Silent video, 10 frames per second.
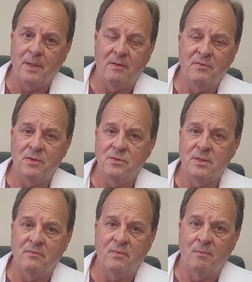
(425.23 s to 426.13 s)
I've used
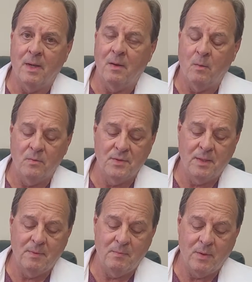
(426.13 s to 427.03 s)
them for my whole
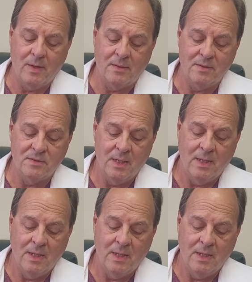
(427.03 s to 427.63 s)
time in practice.